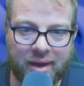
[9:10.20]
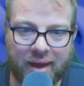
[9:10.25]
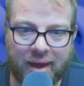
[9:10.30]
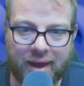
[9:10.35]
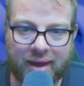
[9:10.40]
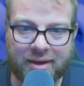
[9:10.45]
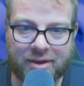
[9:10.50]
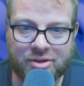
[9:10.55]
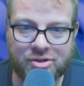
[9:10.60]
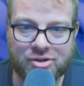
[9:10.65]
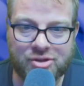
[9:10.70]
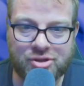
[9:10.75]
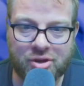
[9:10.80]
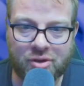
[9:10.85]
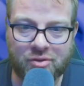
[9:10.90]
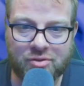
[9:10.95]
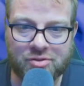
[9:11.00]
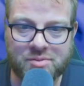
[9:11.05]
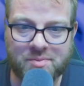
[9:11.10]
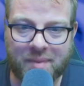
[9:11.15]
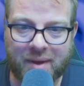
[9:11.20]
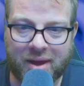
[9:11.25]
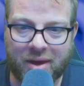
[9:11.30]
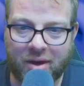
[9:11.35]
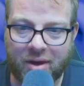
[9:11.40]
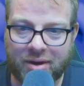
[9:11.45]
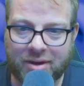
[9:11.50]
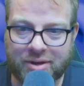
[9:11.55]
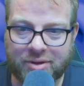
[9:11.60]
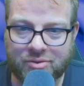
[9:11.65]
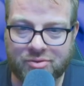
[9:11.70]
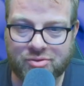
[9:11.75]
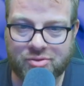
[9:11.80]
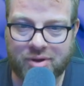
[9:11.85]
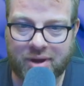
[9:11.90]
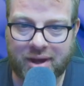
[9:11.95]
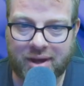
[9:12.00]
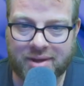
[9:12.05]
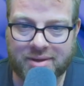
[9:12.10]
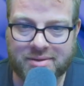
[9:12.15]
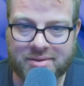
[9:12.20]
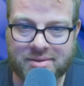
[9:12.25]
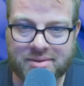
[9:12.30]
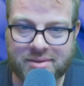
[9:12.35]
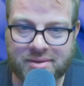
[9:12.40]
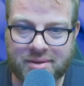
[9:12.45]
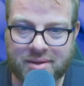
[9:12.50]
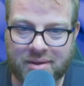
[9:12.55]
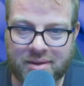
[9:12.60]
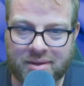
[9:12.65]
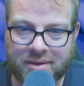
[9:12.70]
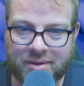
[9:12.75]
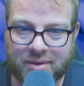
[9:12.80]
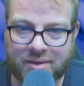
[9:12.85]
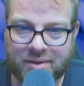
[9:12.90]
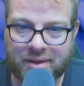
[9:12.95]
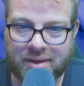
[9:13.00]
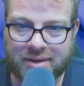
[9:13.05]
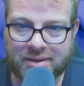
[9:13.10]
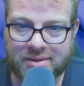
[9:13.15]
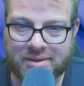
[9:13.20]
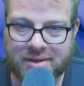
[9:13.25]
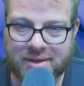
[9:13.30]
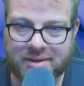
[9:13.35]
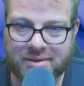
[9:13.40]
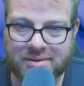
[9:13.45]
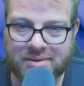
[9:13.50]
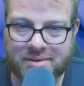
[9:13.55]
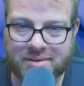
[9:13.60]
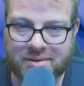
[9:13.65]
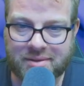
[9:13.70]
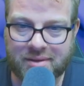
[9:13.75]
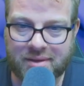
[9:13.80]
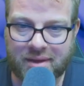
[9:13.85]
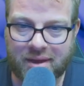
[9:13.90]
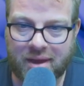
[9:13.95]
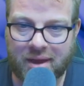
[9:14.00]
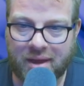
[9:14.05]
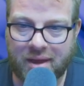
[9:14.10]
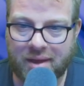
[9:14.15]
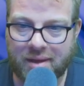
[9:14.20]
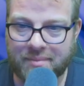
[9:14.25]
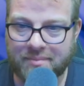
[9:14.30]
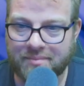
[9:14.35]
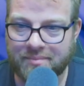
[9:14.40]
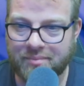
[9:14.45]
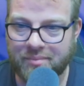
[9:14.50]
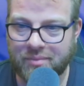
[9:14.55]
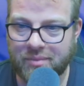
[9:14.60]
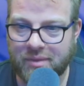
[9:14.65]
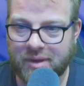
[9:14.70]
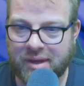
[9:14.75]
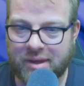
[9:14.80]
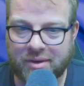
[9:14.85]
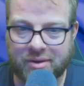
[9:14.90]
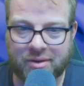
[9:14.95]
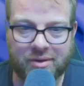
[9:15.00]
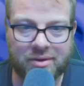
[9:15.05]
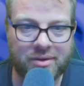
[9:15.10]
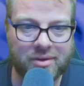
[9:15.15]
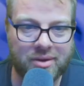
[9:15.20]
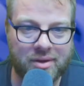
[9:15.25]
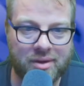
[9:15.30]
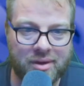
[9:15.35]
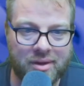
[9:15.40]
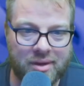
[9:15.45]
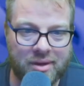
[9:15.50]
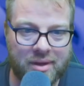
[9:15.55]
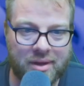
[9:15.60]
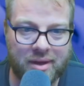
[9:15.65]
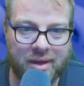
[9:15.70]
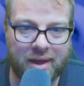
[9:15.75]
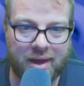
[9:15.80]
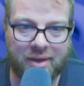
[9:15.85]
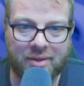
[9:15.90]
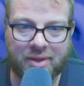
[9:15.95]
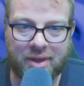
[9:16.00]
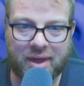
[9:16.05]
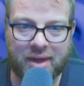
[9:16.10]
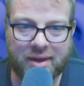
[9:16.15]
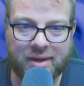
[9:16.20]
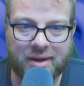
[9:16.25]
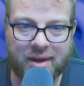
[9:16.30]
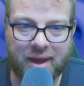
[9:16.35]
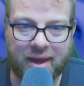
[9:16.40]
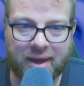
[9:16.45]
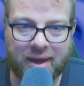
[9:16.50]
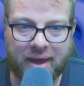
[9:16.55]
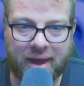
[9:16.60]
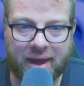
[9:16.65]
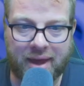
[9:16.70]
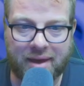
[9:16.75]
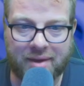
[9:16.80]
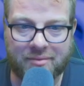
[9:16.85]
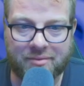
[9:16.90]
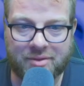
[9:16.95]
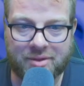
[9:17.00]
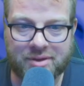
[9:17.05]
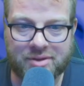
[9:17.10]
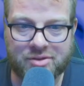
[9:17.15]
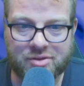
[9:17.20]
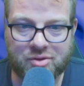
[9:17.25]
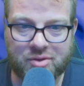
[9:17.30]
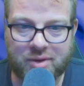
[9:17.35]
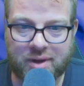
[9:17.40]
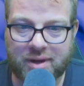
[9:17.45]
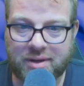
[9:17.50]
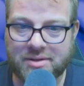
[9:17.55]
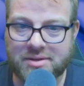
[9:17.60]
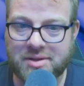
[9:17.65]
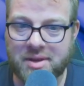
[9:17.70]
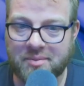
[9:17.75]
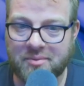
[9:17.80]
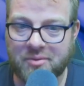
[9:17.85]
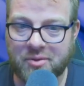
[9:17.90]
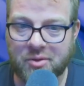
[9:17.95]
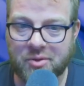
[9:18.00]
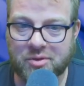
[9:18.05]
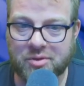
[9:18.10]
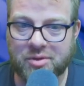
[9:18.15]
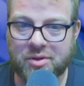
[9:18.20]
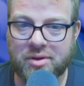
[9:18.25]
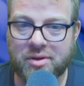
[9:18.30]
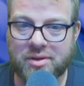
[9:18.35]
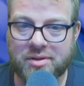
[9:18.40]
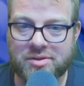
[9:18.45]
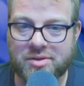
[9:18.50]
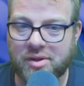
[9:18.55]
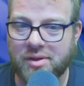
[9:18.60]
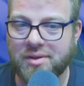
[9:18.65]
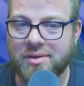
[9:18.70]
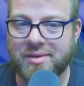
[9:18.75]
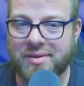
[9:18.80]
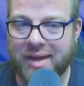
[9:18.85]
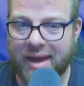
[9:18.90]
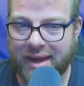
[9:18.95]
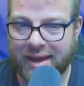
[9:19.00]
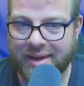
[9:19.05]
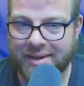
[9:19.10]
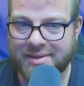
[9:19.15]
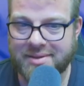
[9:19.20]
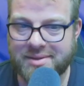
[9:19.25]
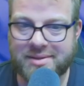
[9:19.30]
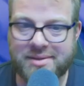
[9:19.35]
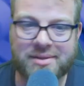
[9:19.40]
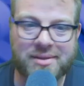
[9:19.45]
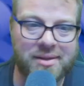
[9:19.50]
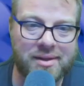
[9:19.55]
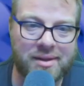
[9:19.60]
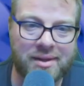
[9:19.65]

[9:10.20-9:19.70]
And it shows my audio tracks that exist here. And then I have this create a subfolder. It's called test.